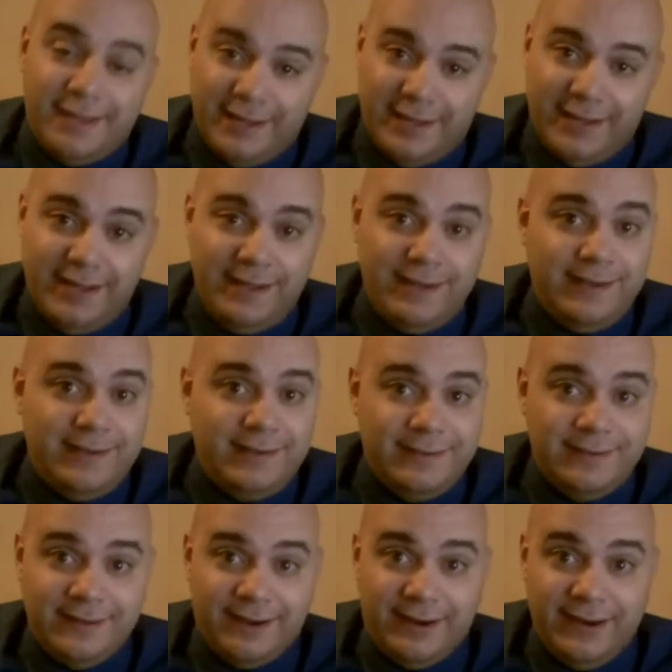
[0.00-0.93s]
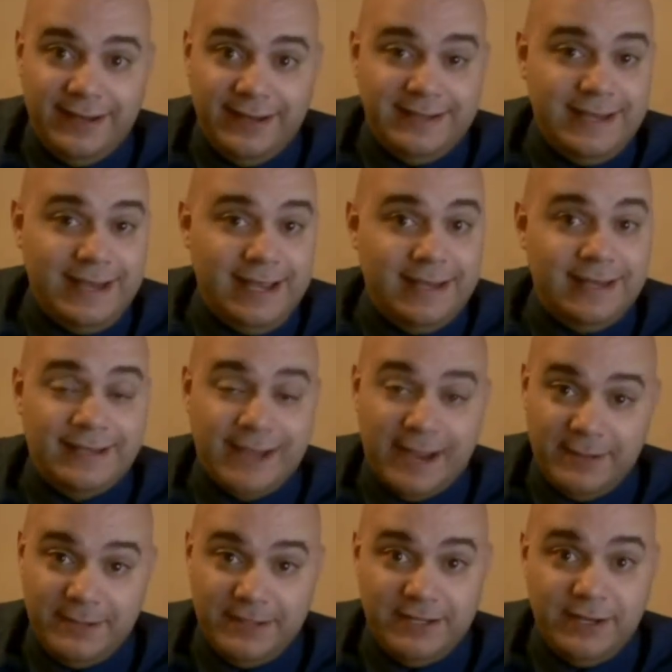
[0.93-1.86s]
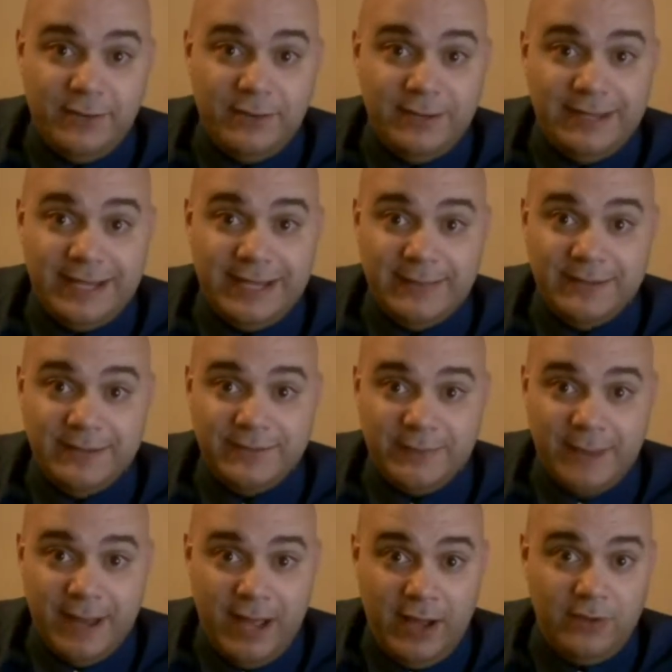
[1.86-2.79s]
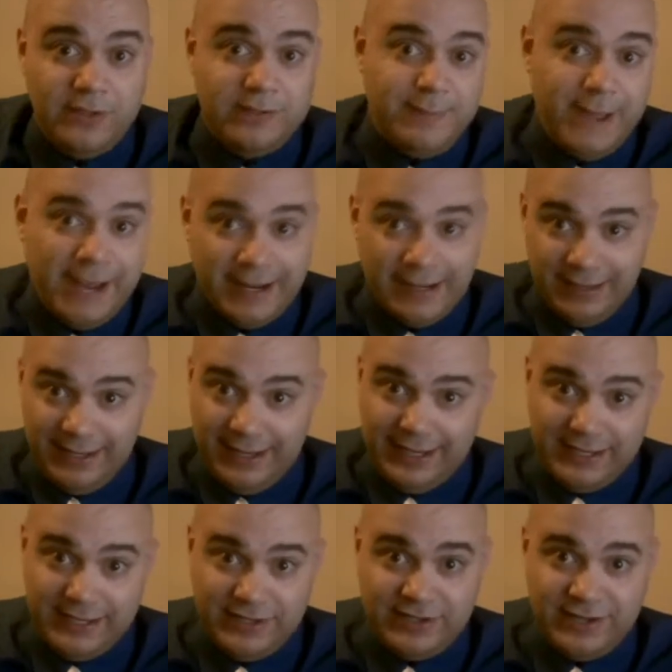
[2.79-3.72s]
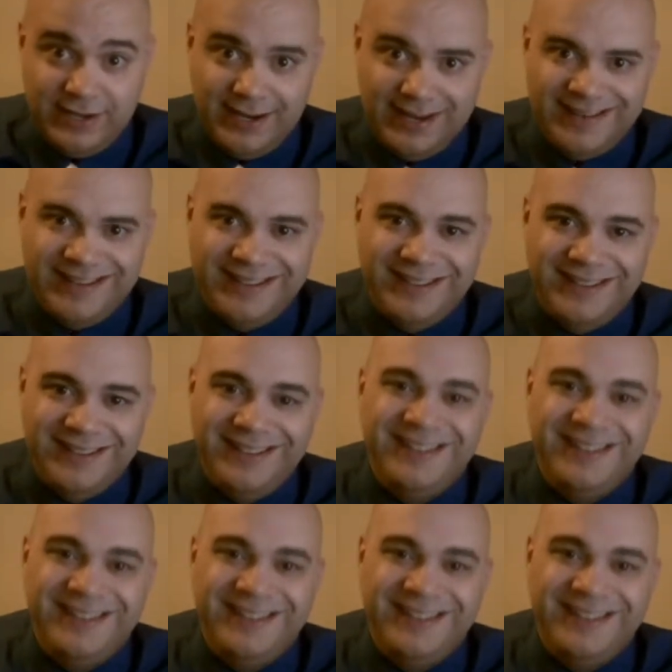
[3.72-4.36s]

Eh, sorry to say, the time to deal with demons from hell was back at luggage check.